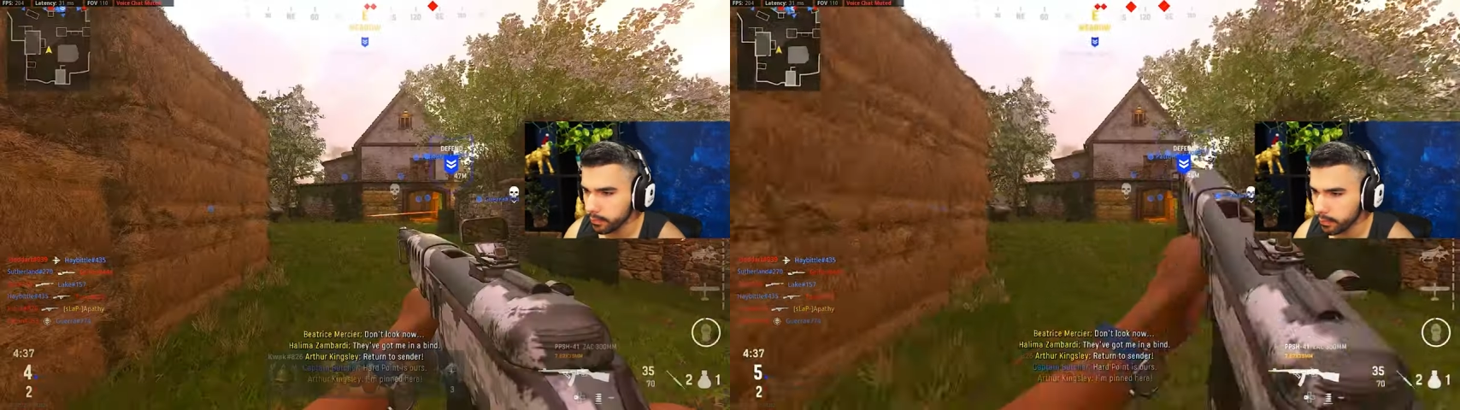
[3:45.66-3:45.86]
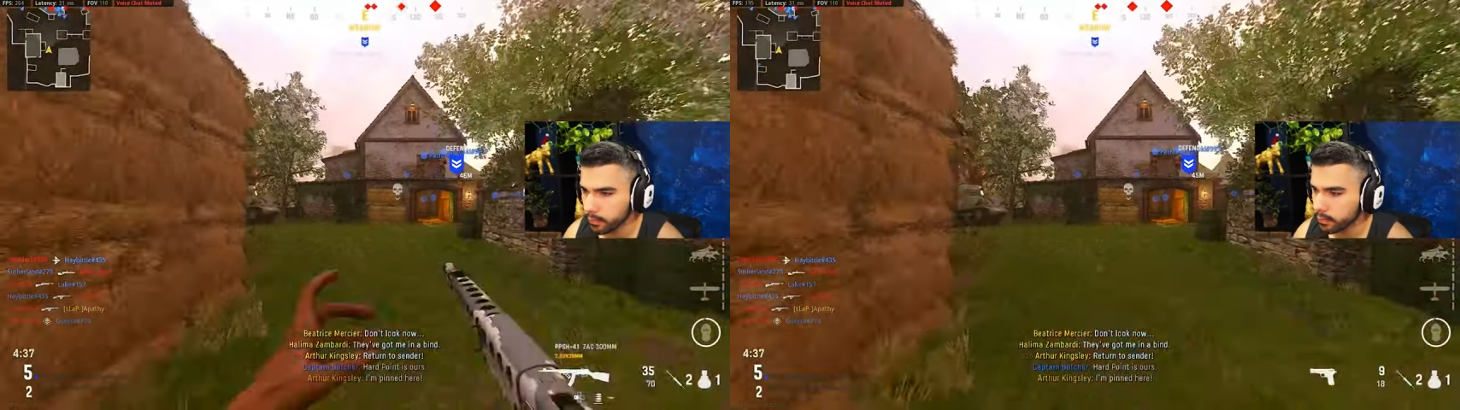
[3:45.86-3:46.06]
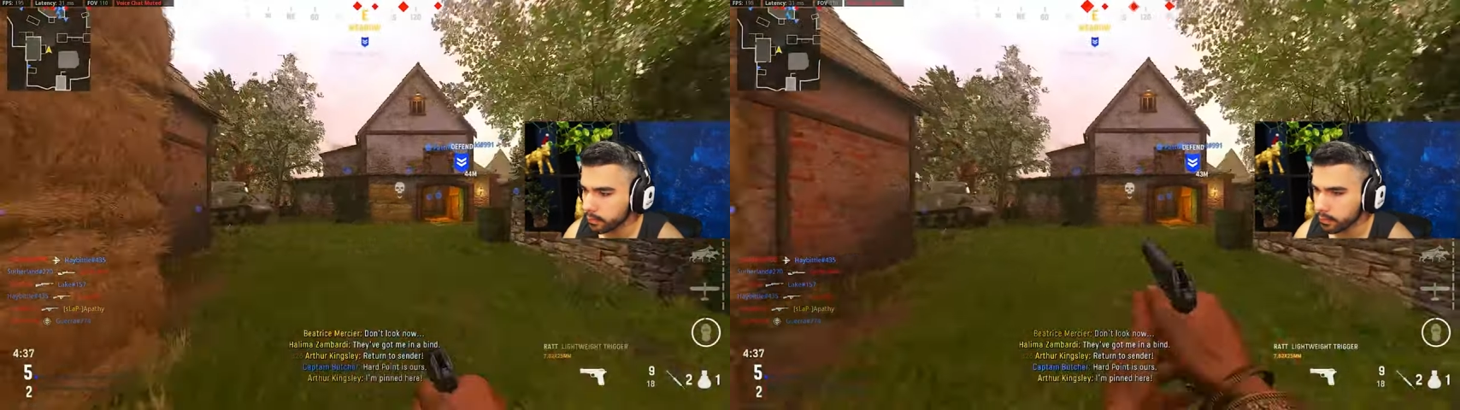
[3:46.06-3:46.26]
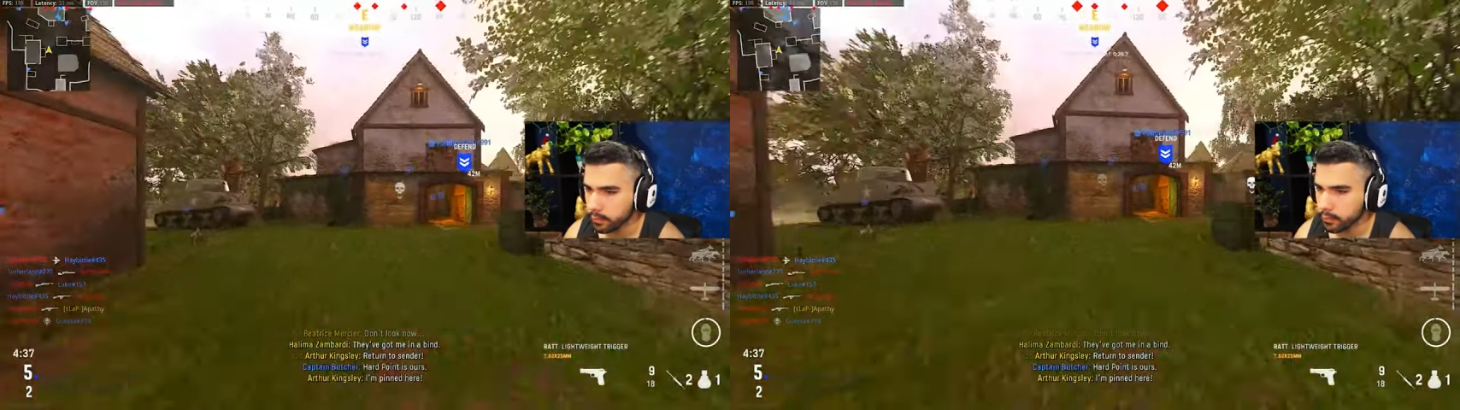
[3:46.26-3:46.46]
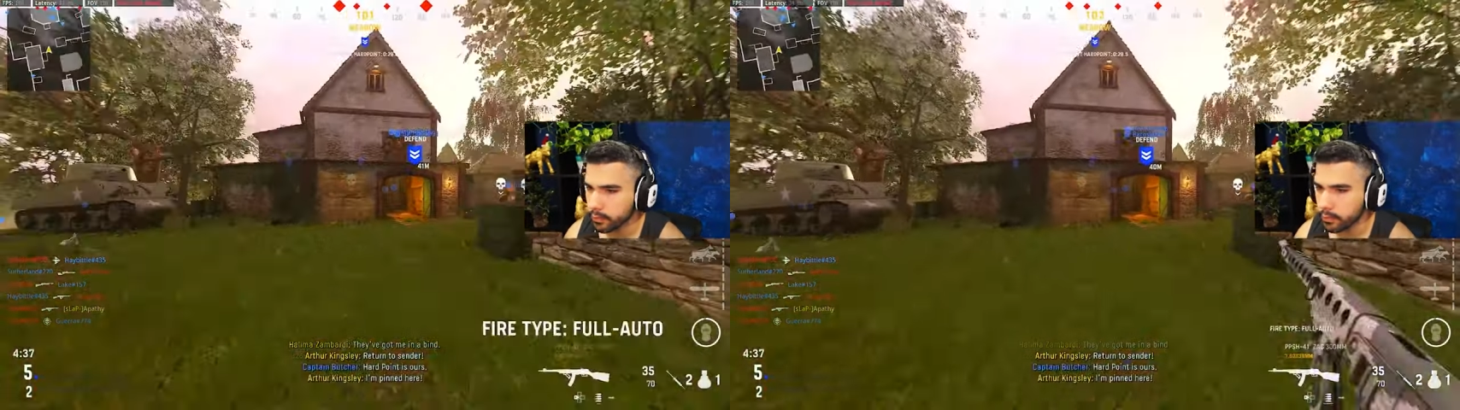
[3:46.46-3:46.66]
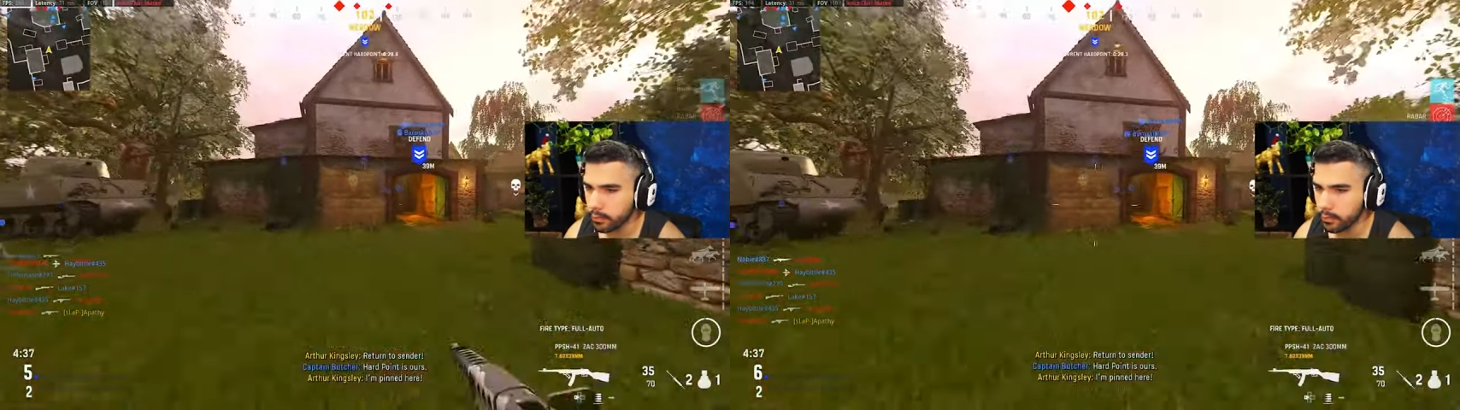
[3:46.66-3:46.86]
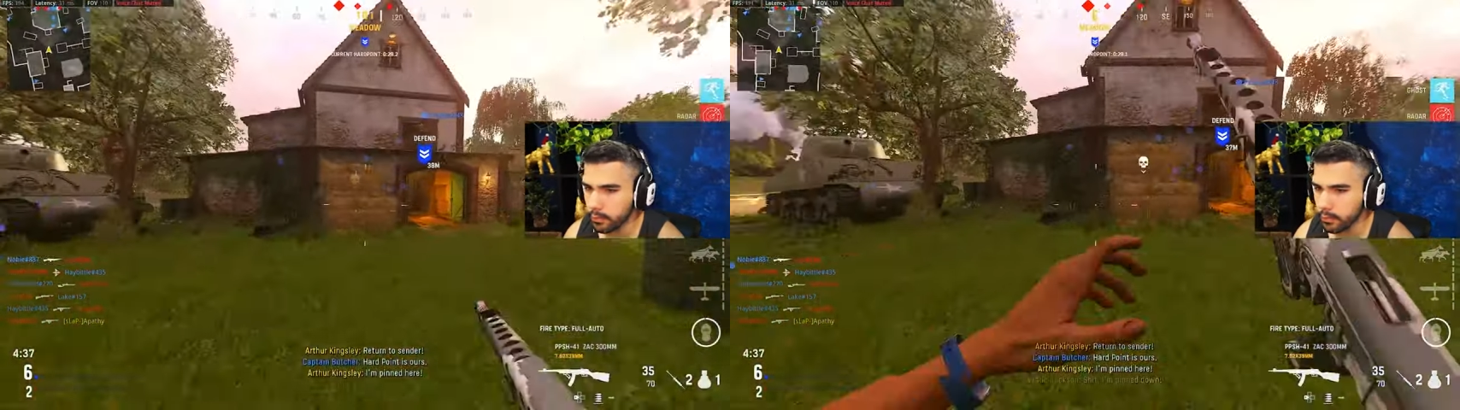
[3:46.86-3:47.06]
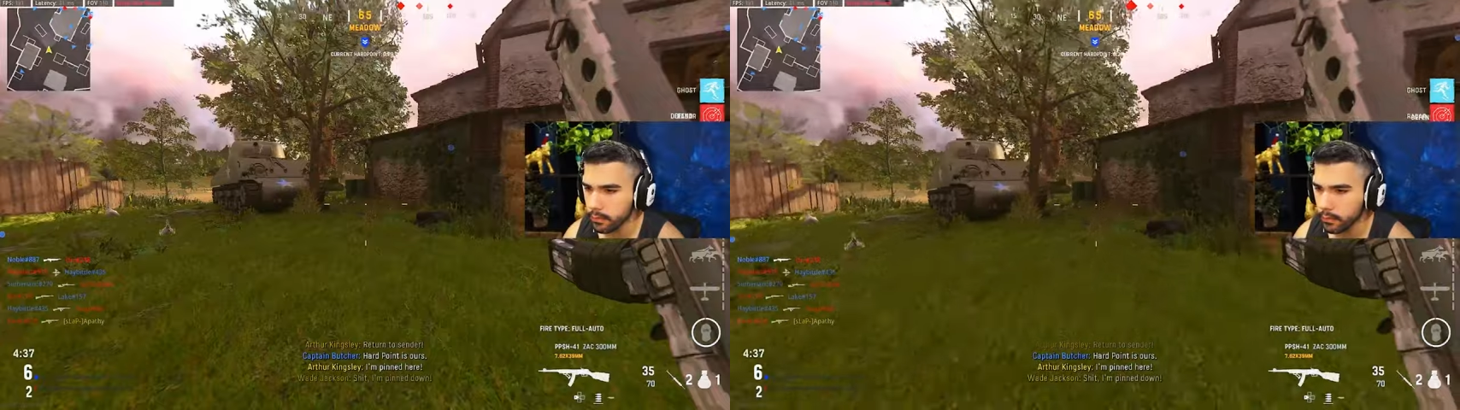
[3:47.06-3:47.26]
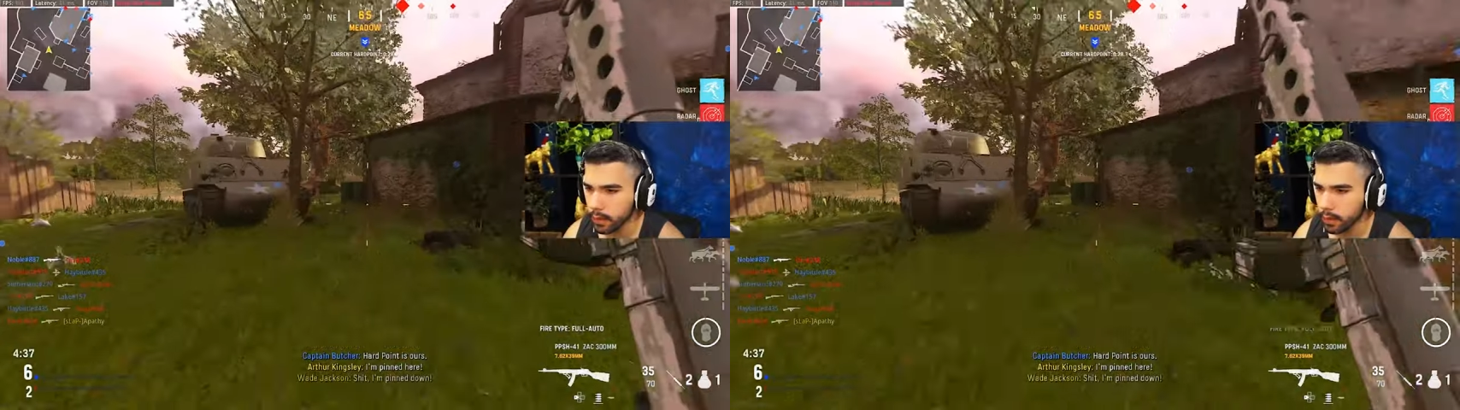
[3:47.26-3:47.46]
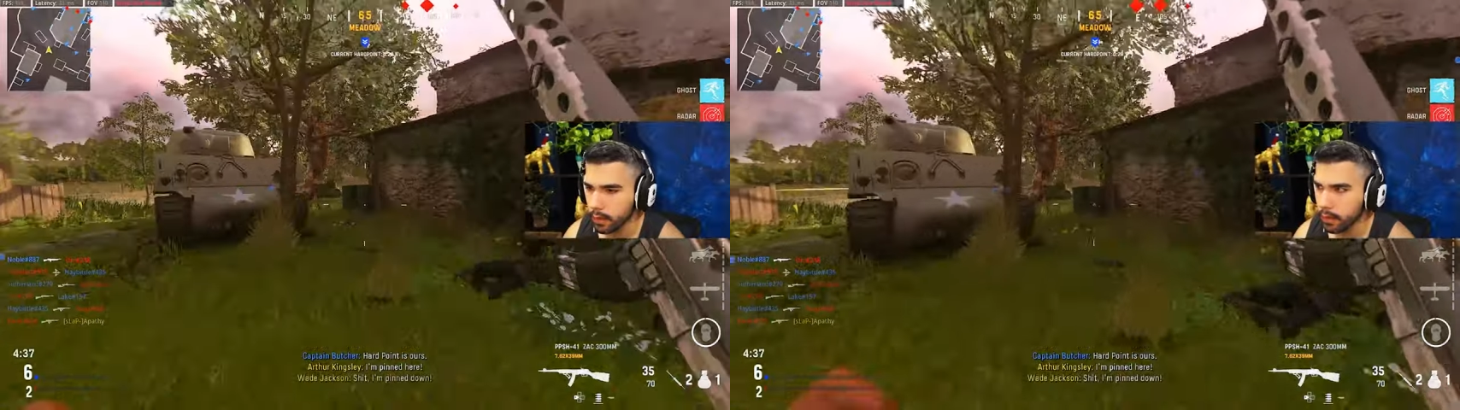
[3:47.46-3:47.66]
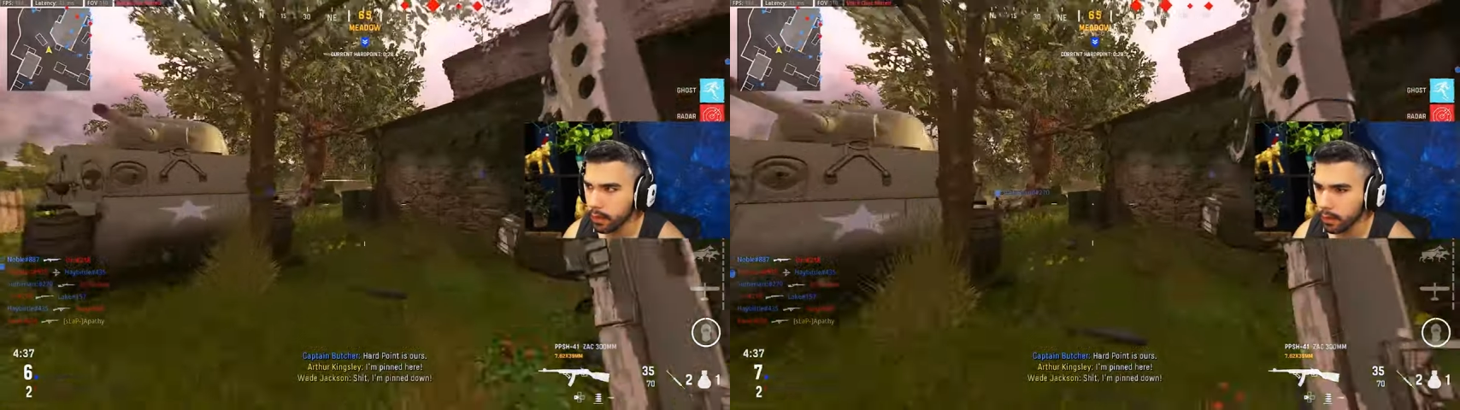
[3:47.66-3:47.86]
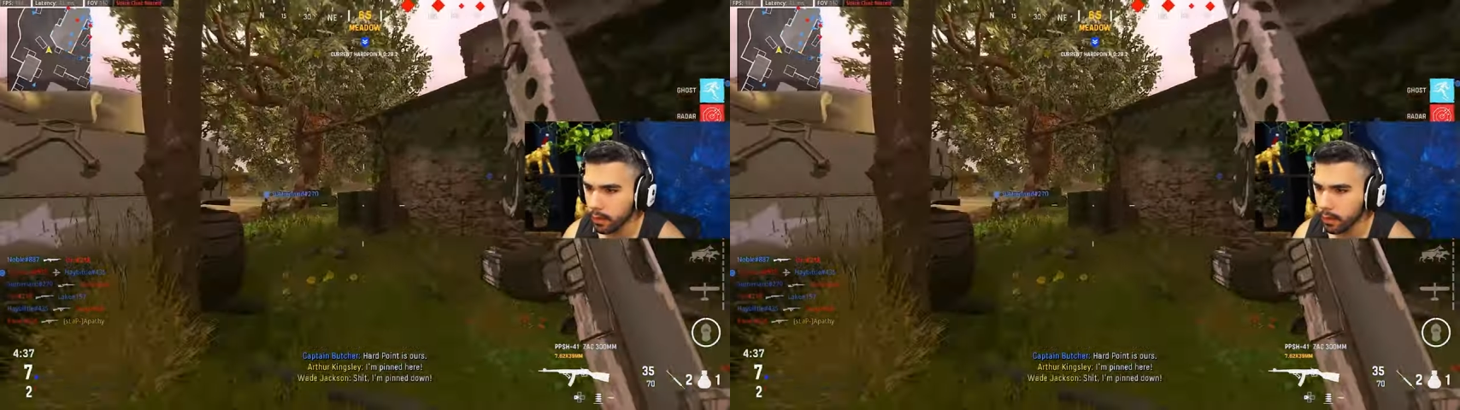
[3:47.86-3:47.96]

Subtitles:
No one is speaking in this clip.